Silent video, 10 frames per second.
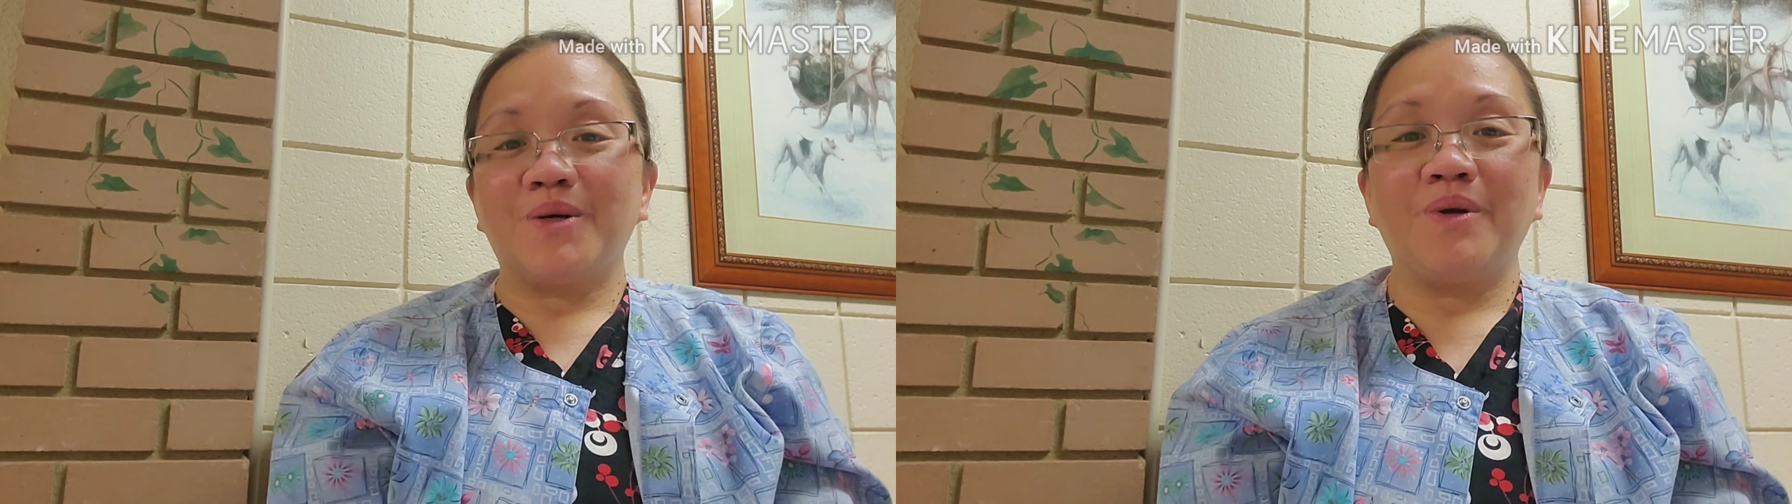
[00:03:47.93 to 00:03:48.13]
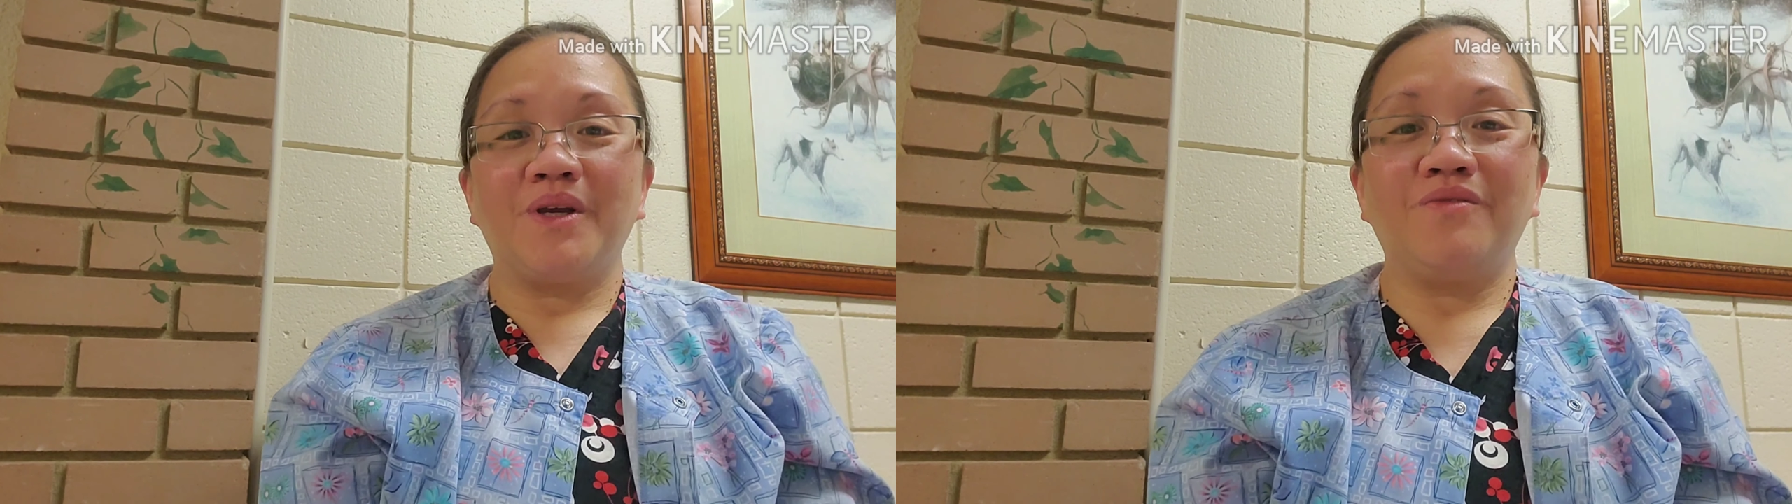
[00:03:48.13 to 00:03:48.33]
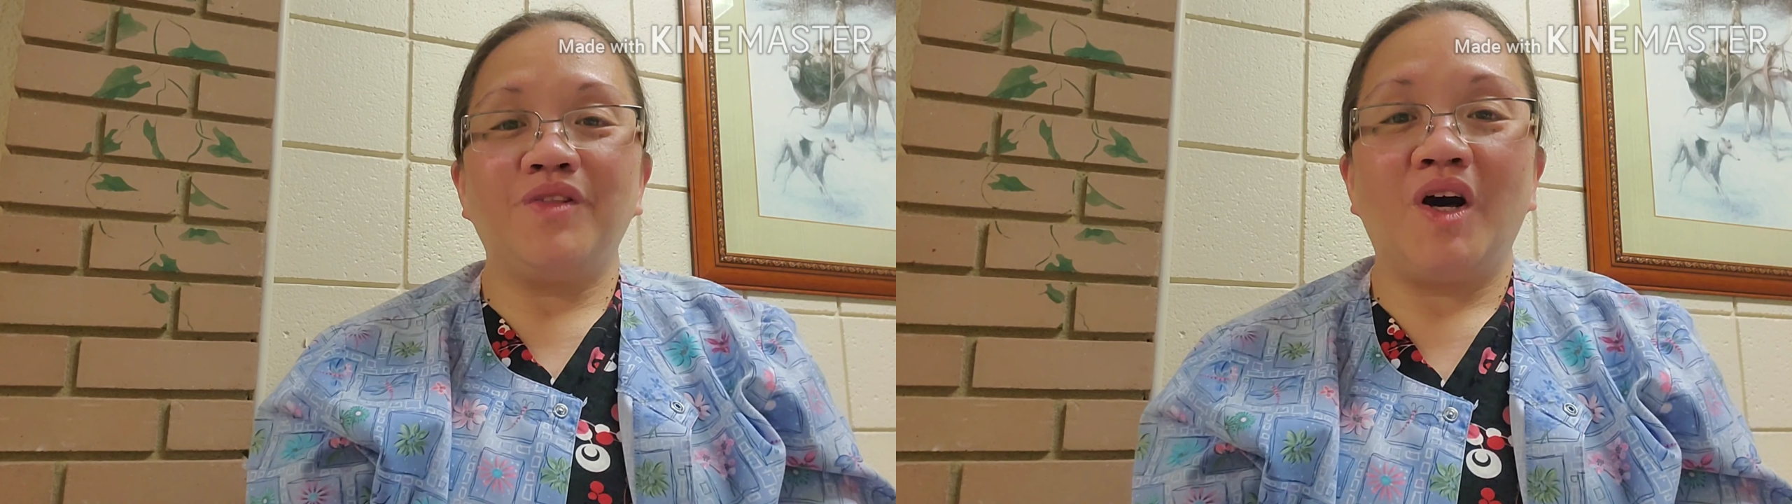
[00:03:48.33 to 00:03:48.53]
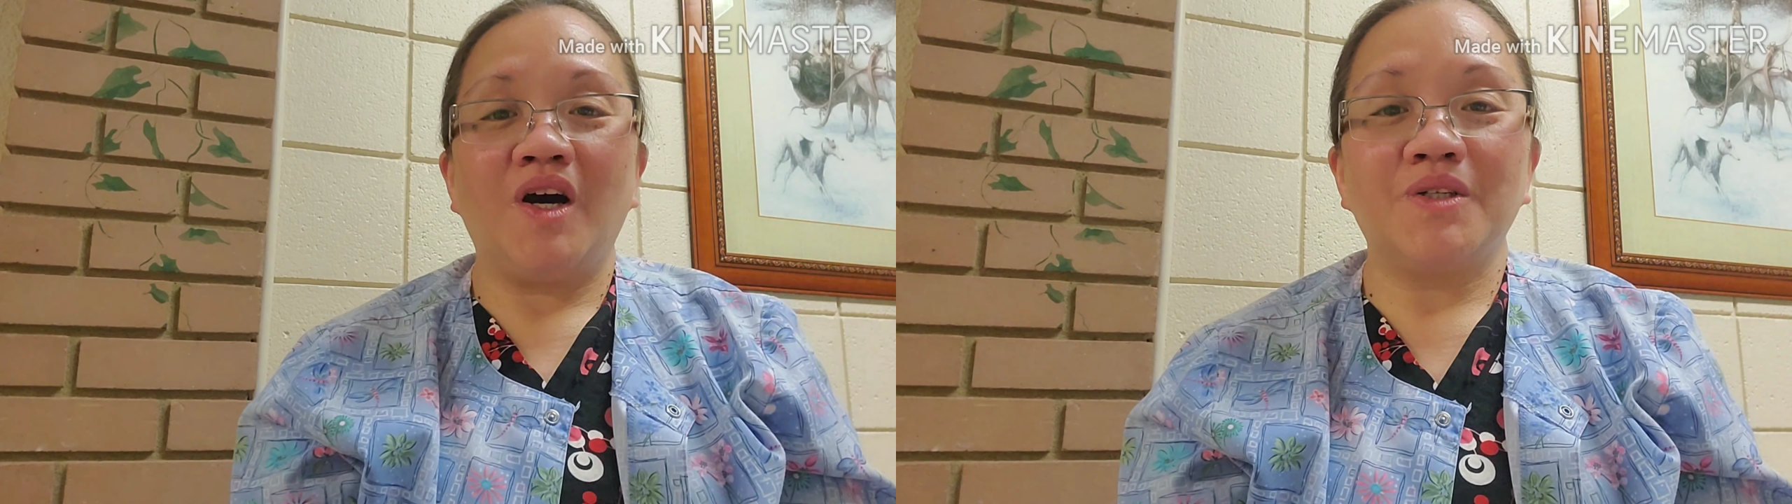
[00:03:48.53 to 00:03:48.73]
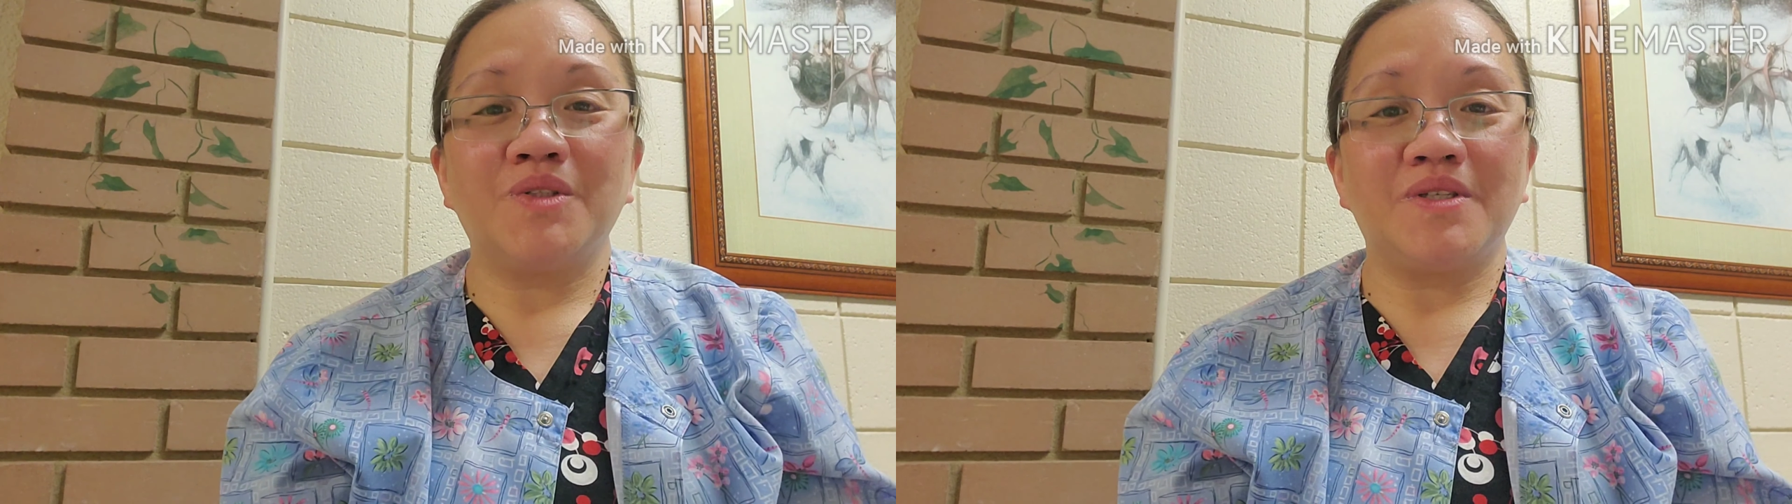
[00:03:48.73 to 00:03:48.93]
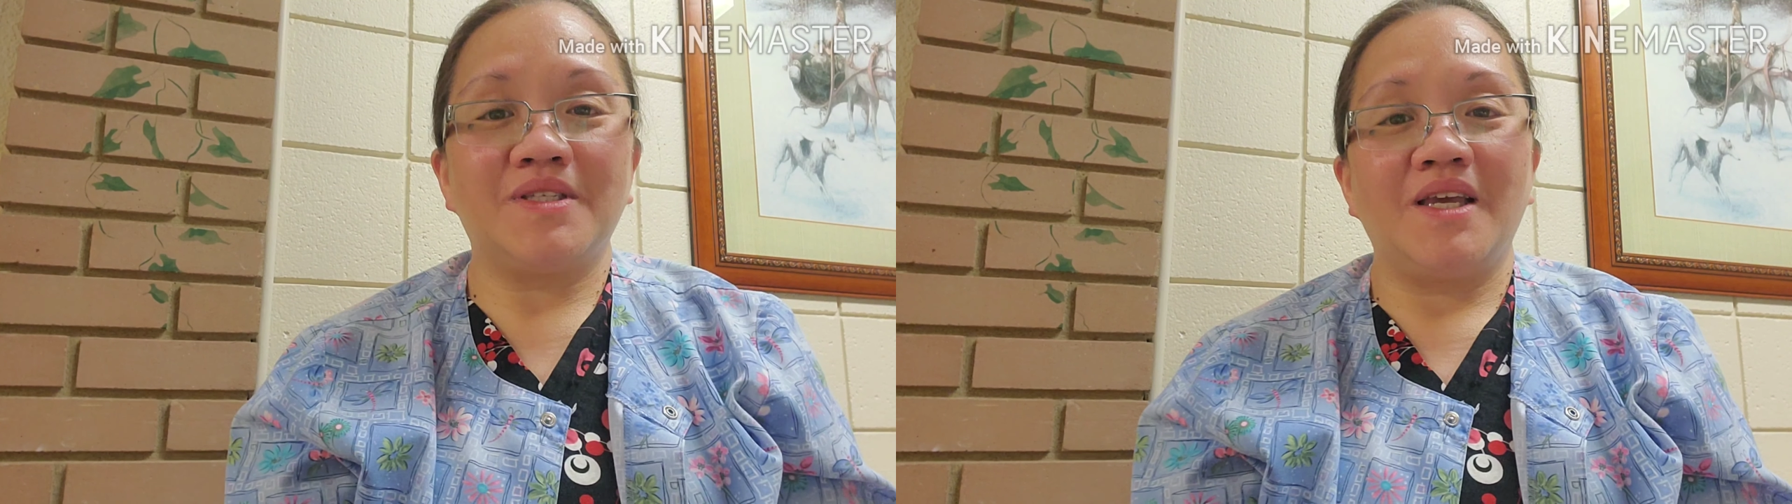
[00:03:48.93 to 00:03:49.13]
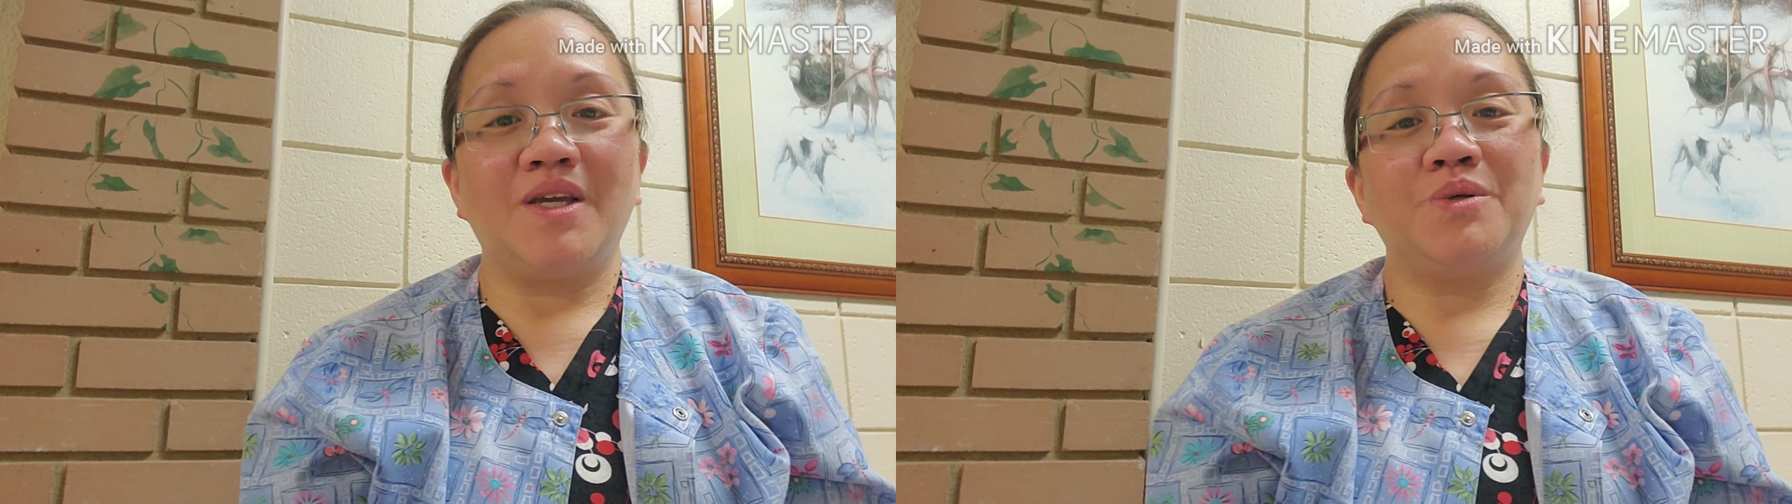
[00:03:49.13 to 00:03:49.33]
quick vlog to say